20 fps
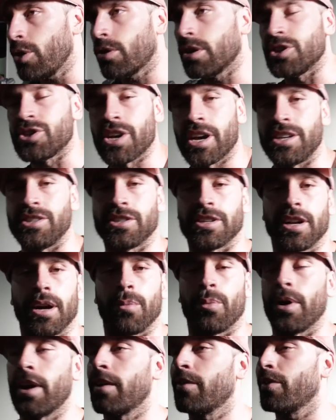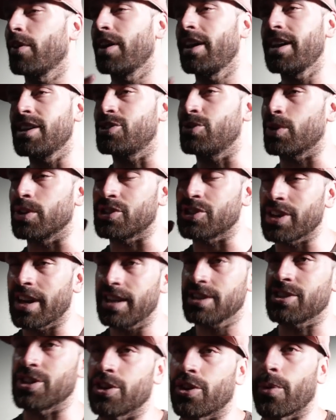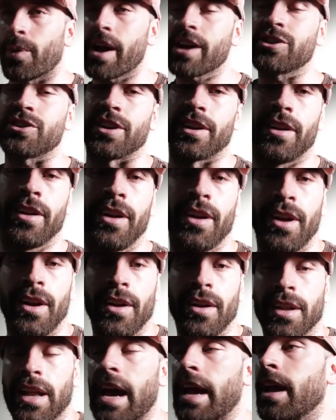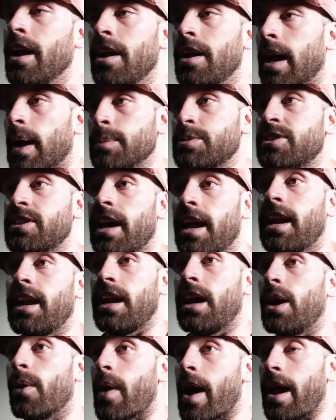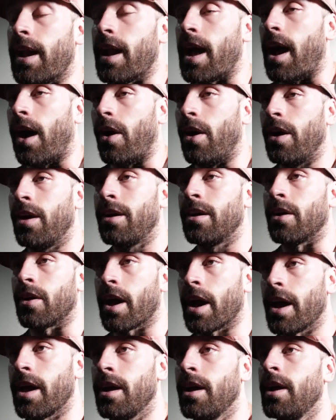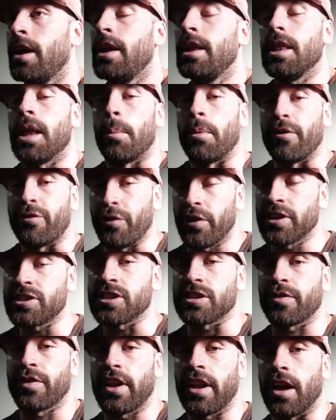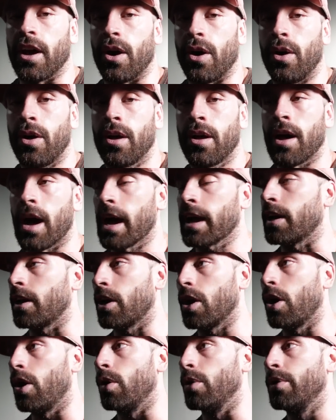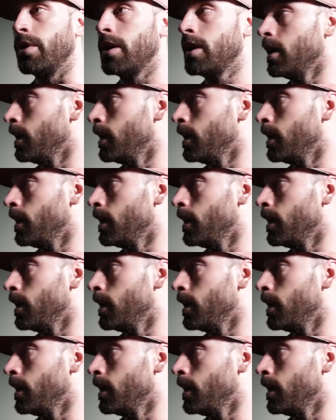you could change it up. Whatever it is, you could change your direction. Like, I'm standing here right now, okay? I'm gonna finish this video. I can go